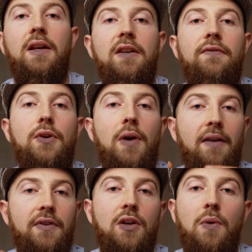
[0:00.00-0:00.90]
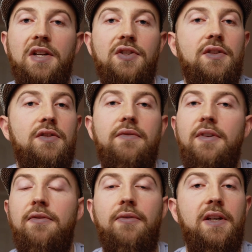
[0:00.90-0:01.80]
If you have any questions,
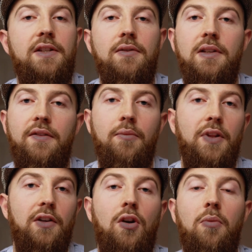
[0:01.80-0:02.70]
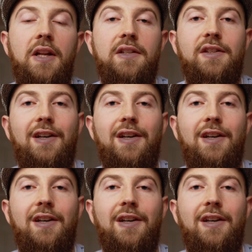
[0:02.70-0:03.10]
feel free to leave them in the comments.